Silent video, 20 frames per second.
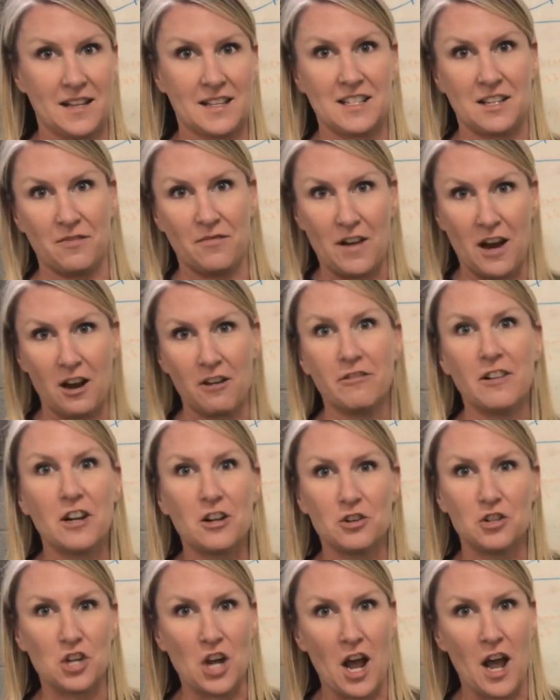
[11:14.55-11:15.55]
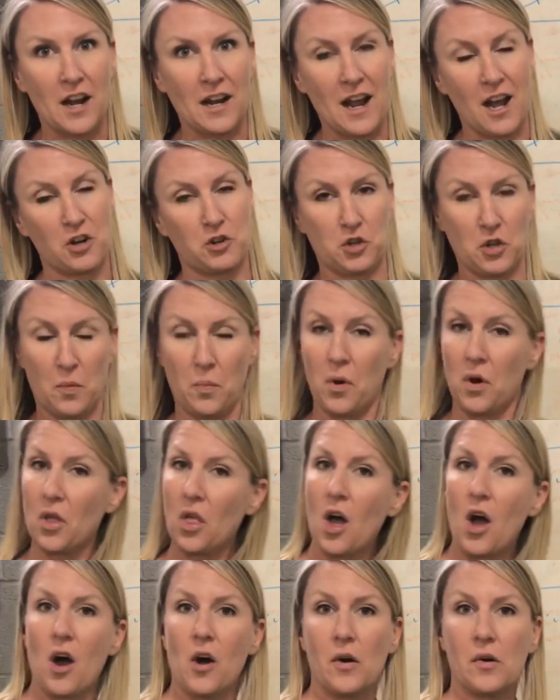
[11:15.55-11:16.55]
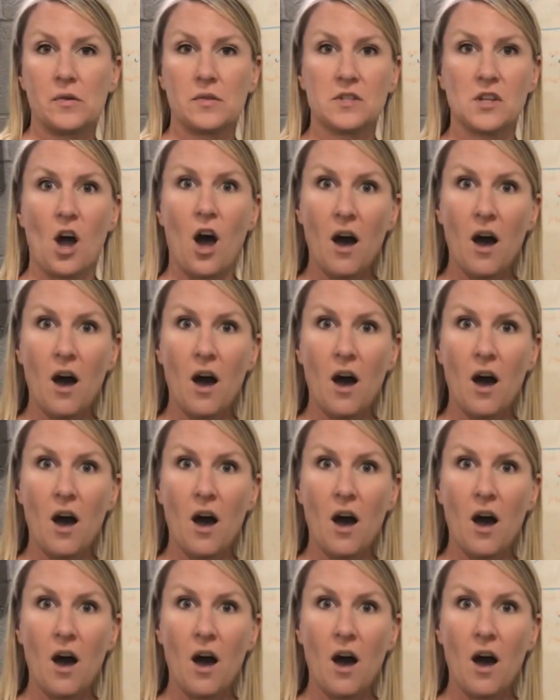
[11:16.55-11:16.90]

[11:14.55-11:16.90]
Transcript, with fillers: and see firefighter John actually pull a hose